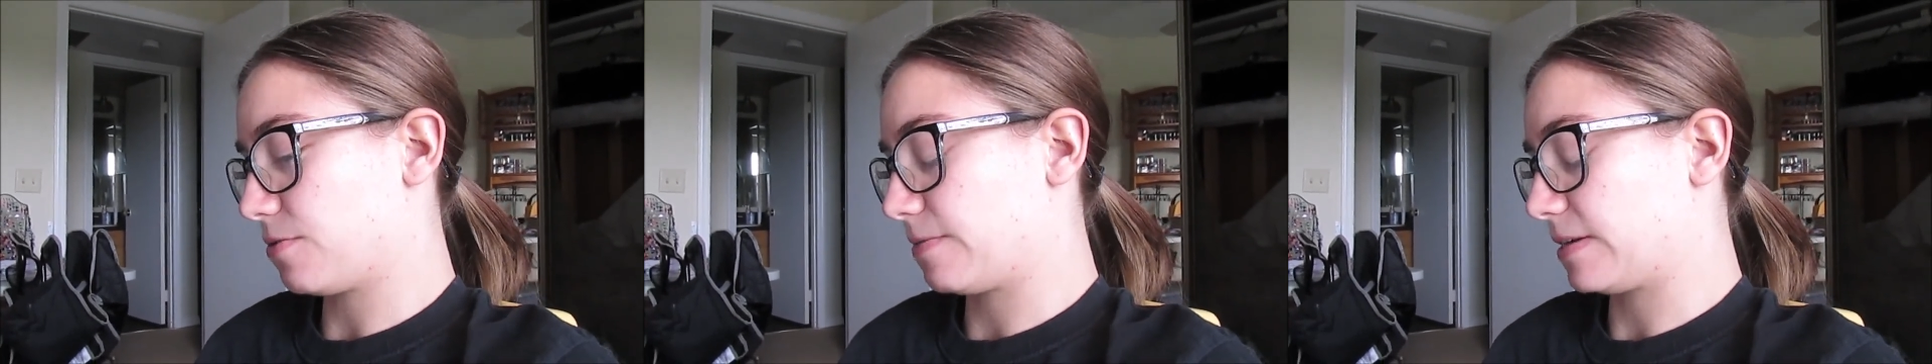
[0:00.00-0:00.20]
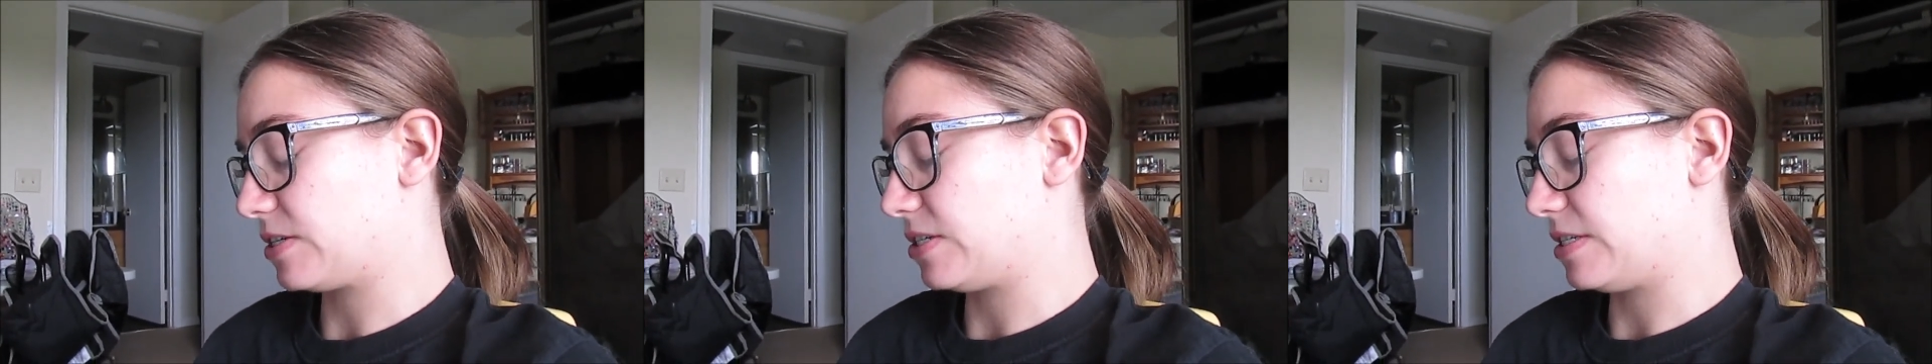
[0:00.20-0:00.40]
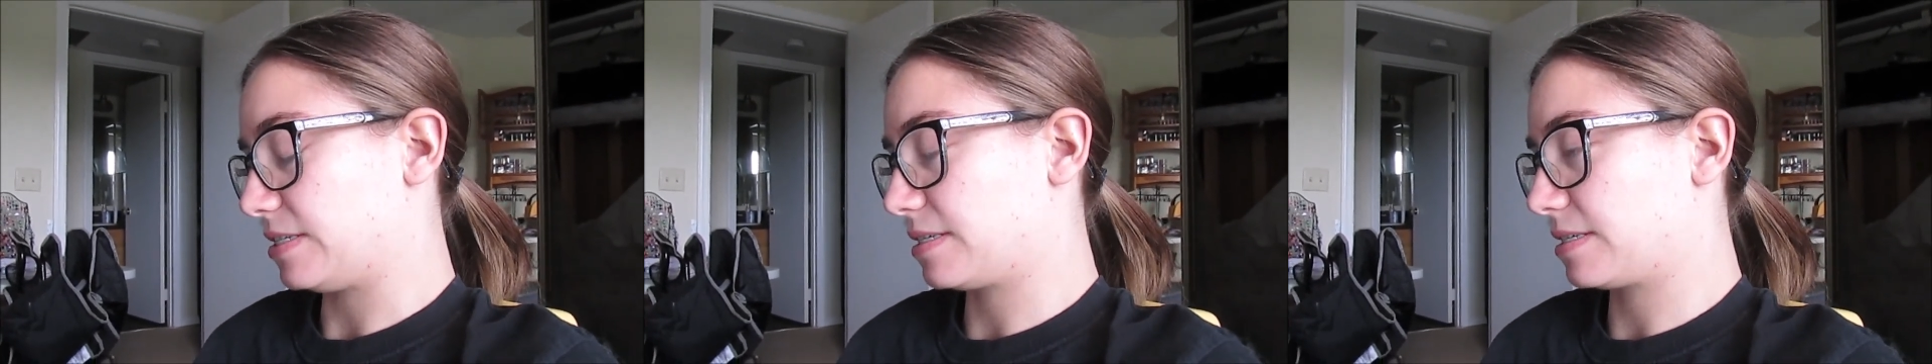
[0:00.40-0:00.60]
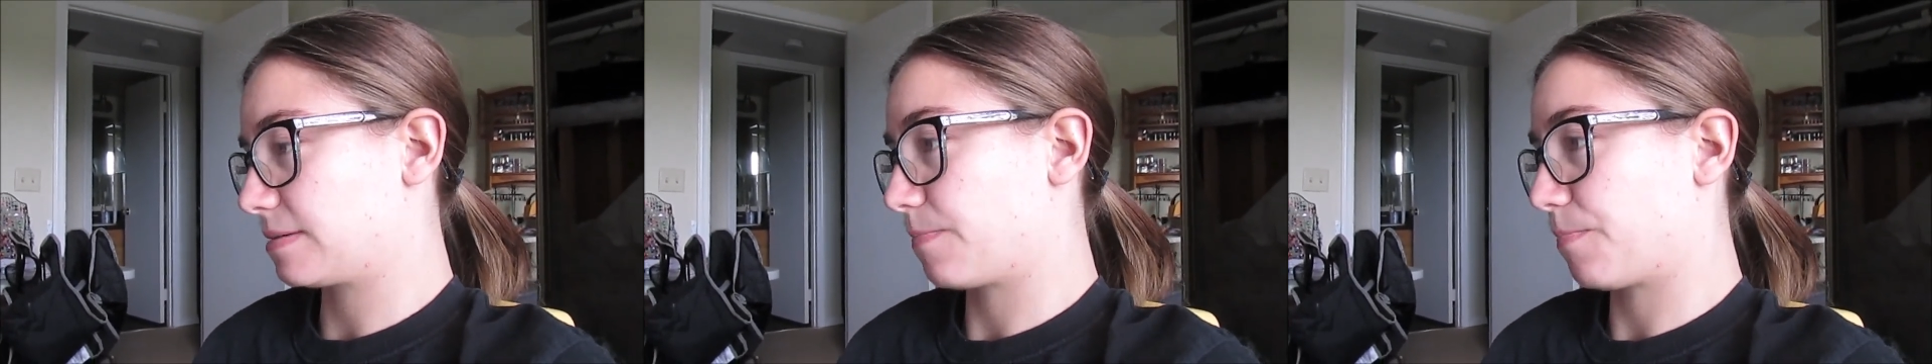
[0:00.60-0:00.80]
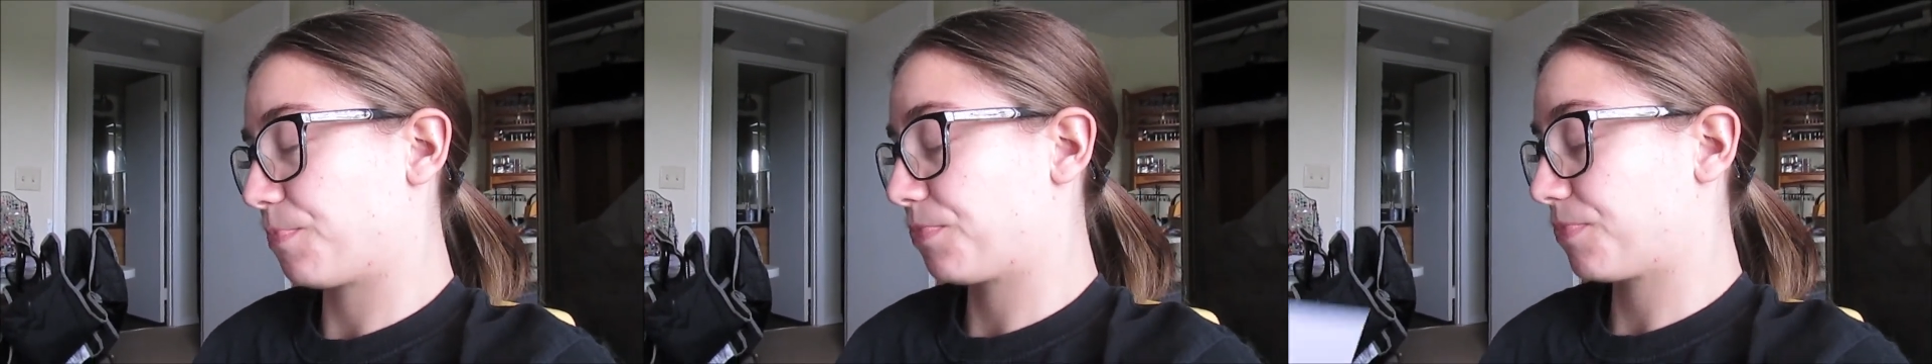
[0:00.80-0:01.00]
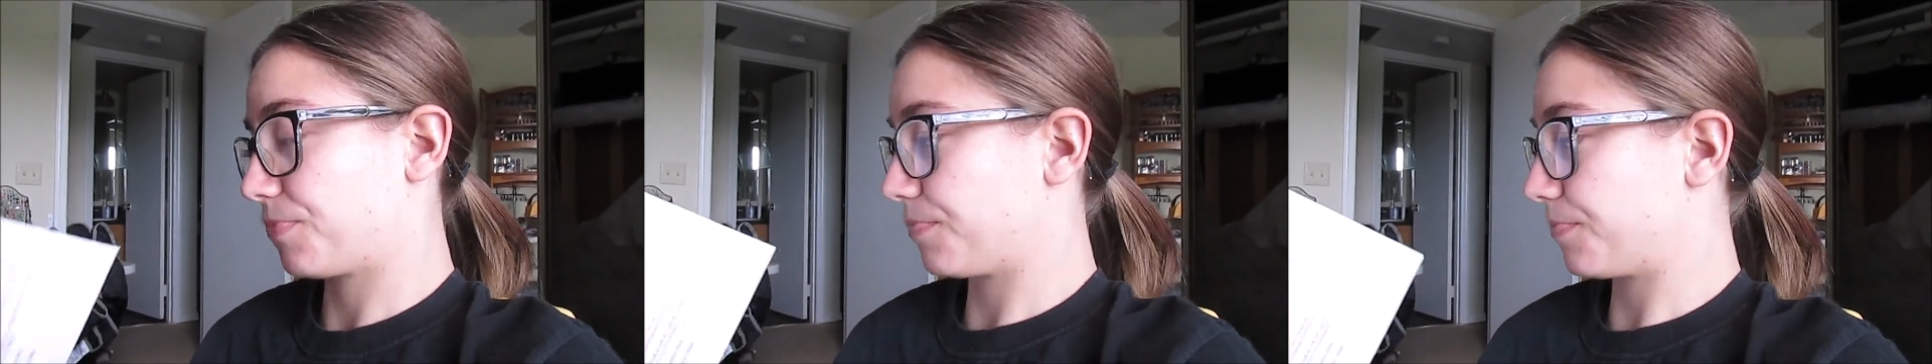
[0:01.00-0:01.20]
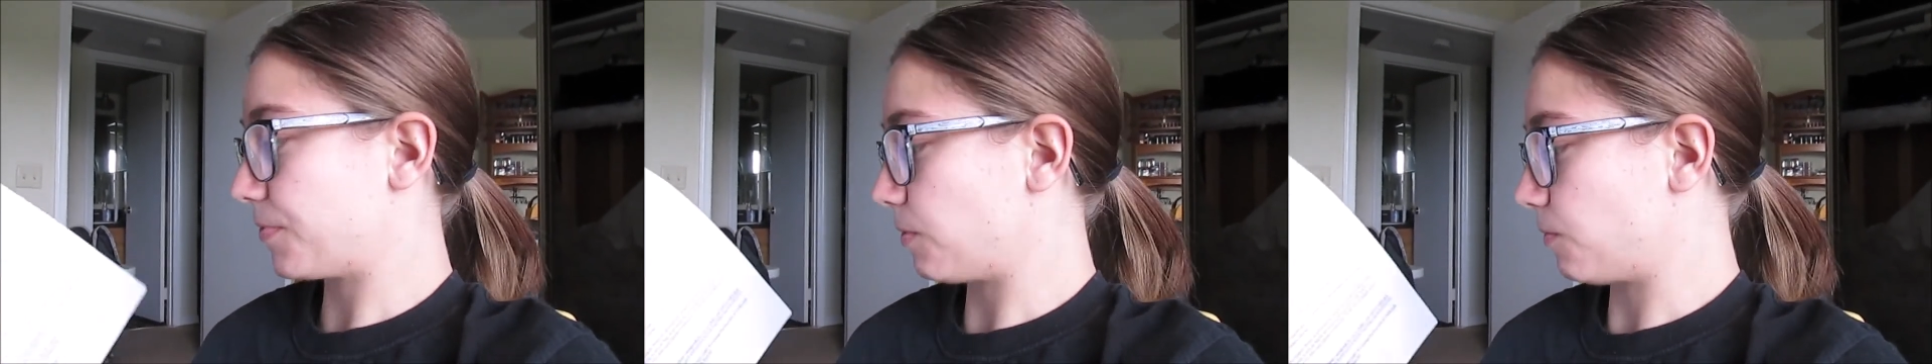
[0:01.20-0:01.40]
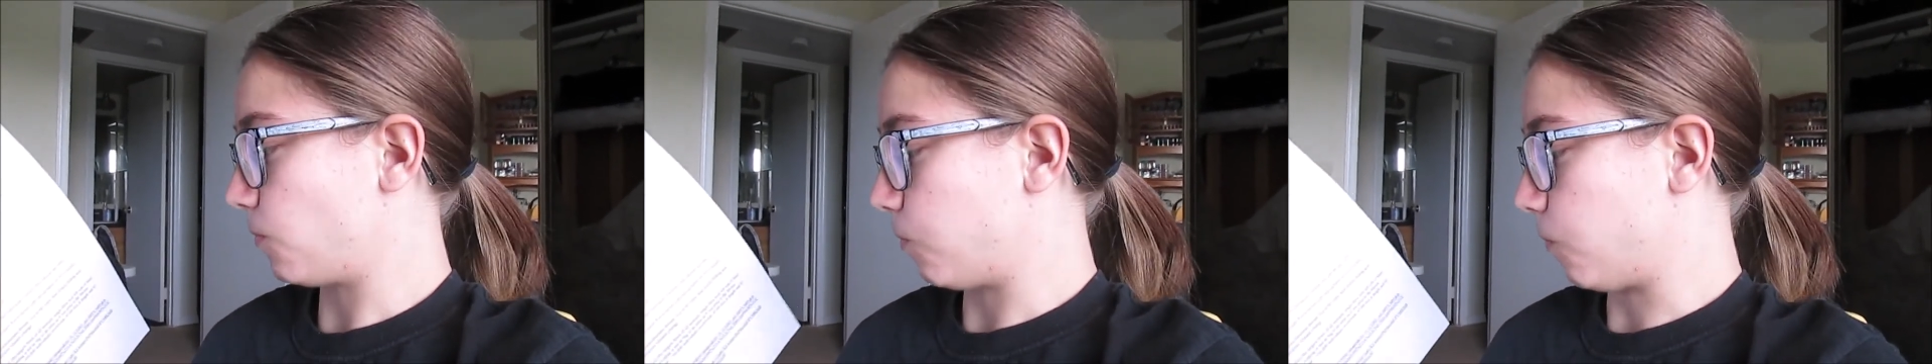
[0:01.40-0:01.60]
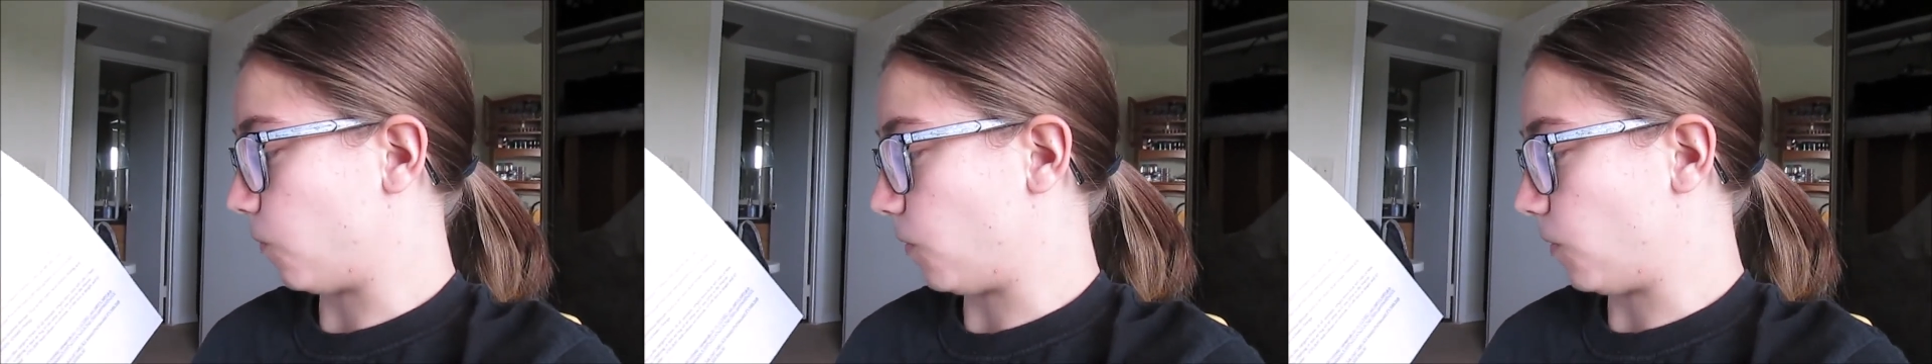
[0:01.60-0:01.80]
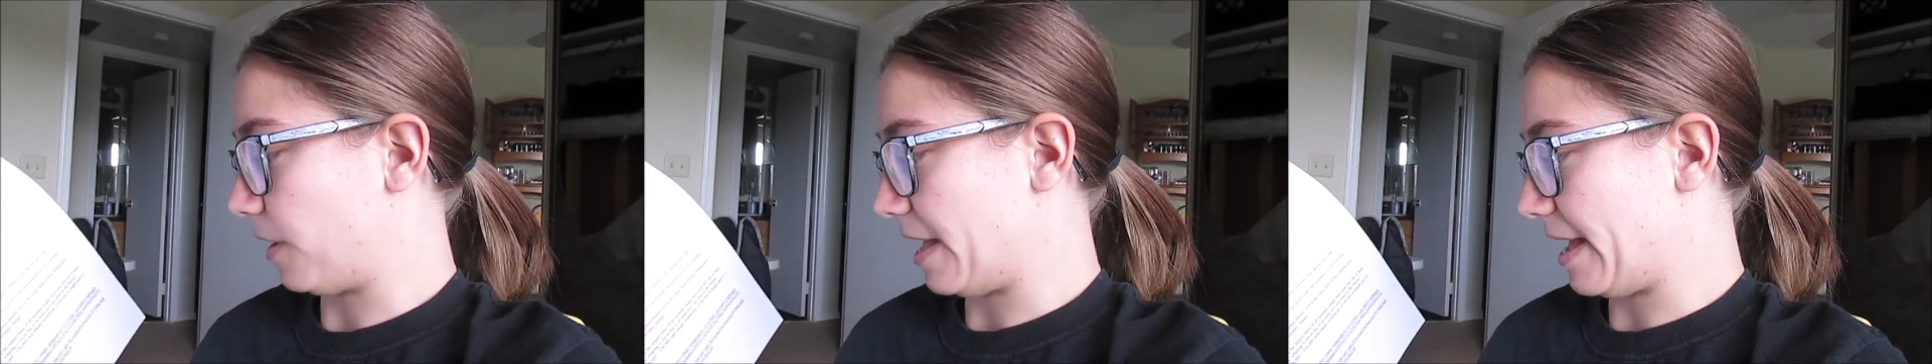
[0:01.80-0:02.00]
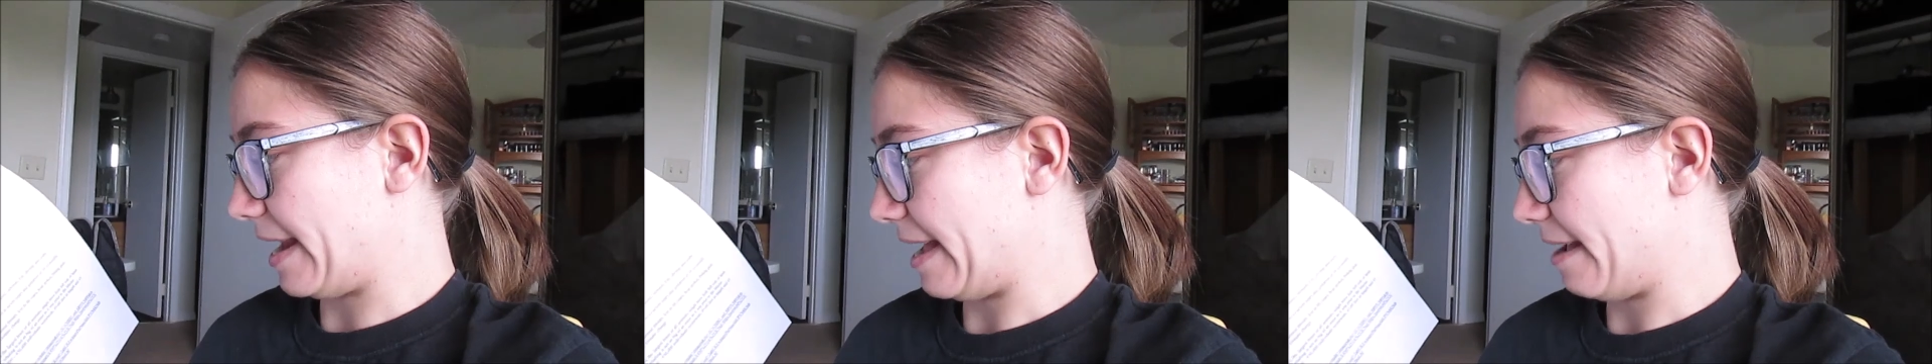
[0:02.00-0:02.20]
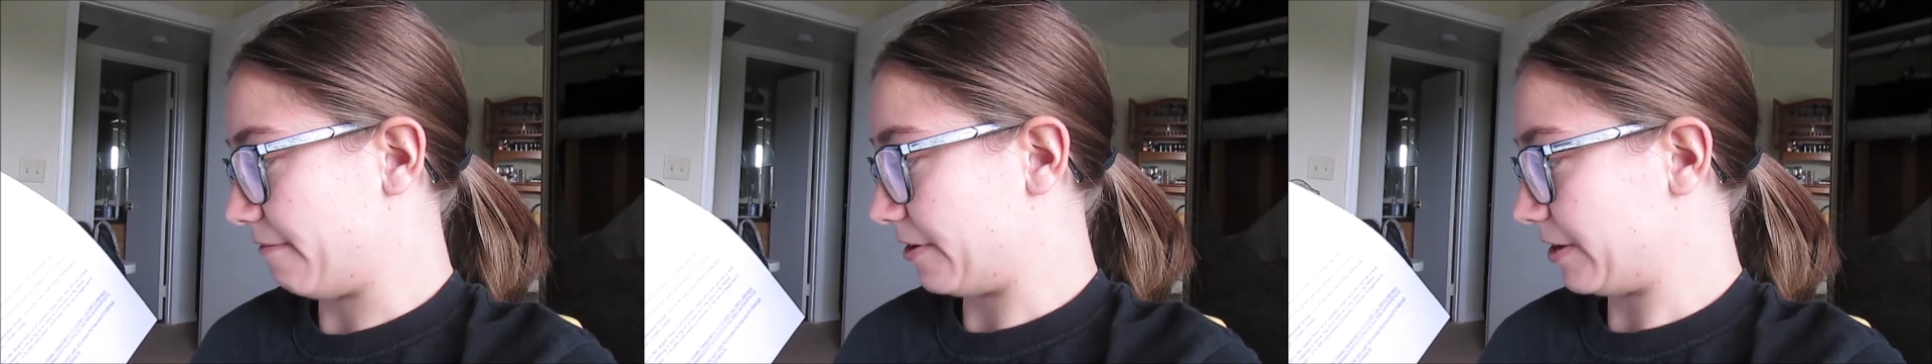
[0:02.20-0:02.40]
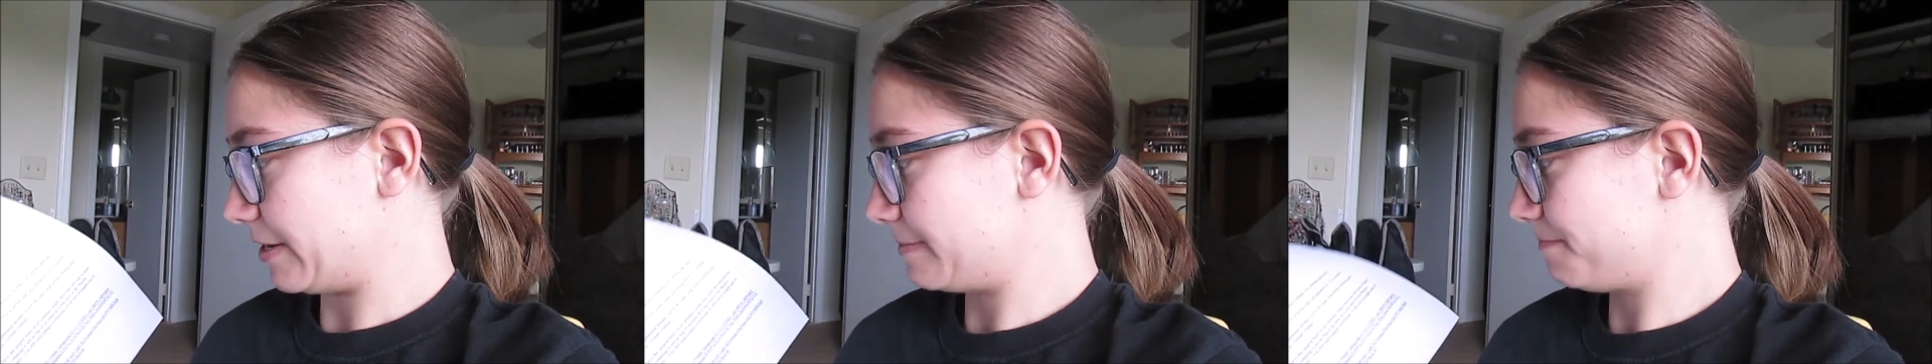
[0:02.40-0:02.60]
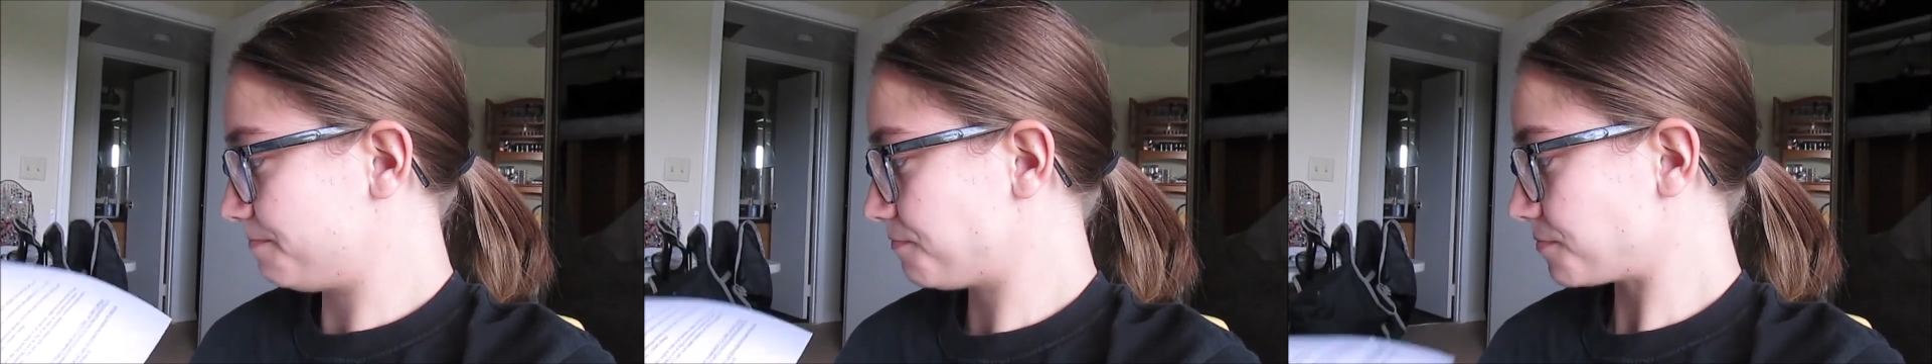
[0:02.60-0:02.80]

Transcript: which is whatever.